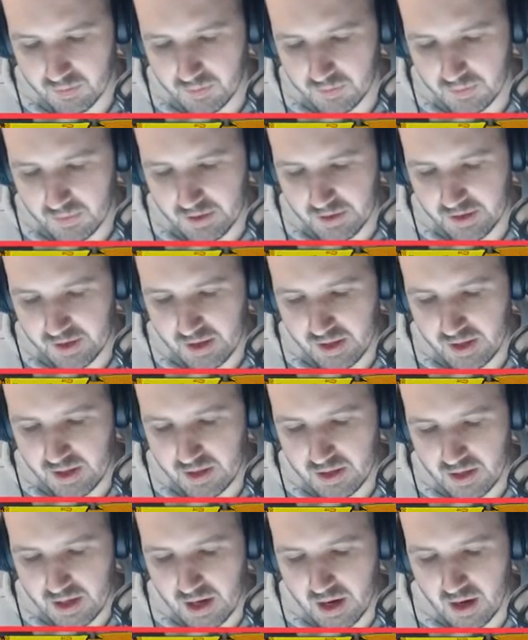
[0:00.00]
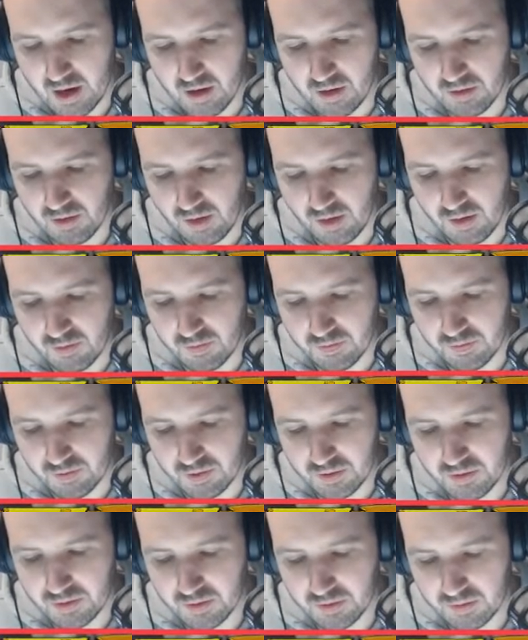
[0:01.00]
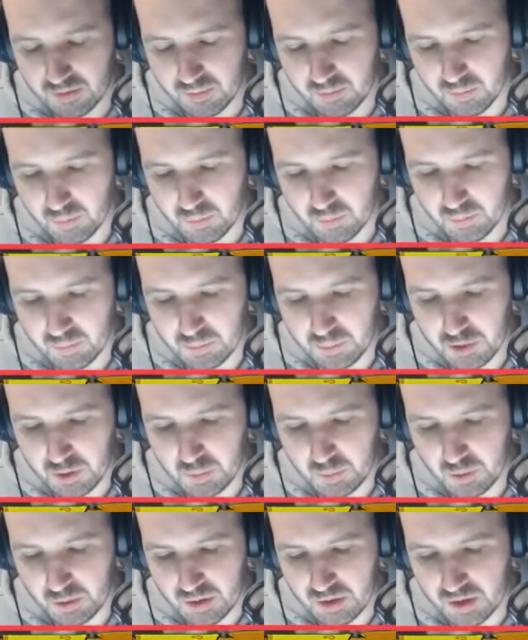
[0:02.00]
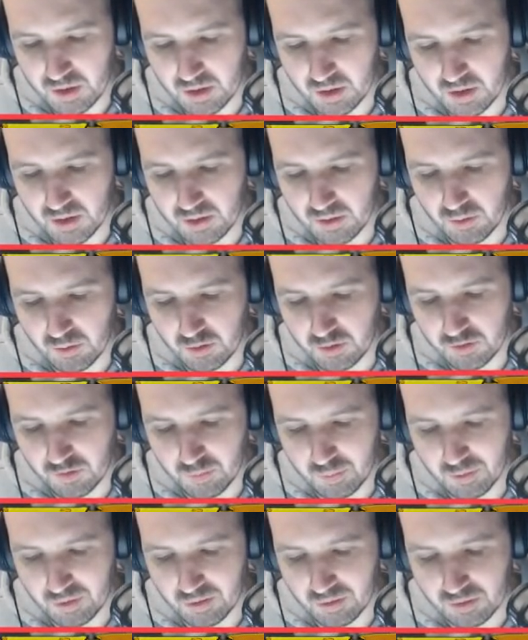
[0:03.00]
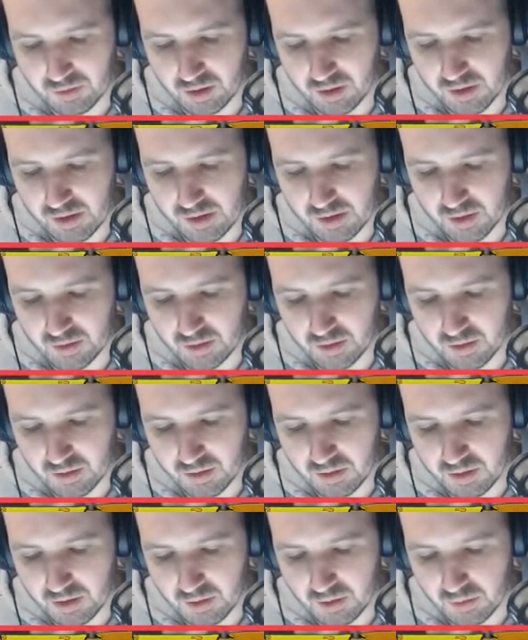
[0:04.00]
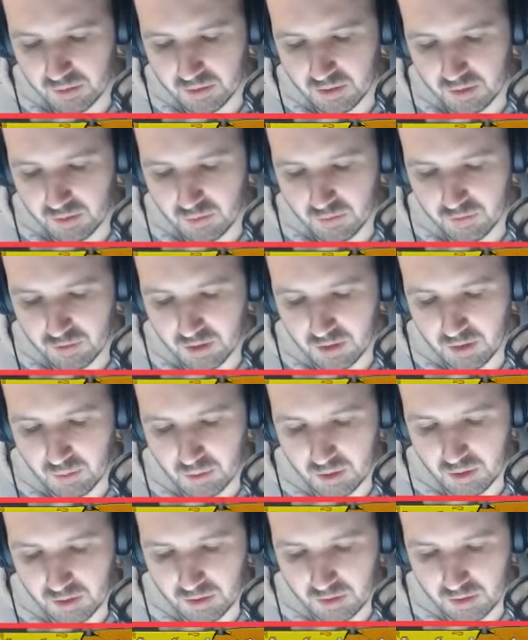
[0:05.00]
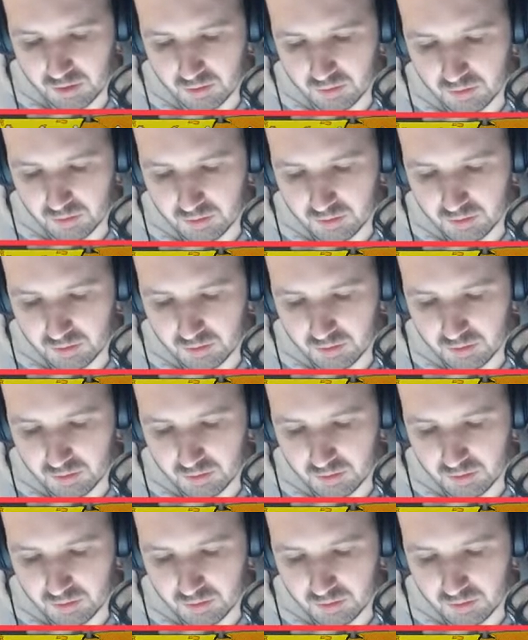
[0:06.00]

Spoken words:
It's the art of sponging on enough, but also not going too far with it, you know.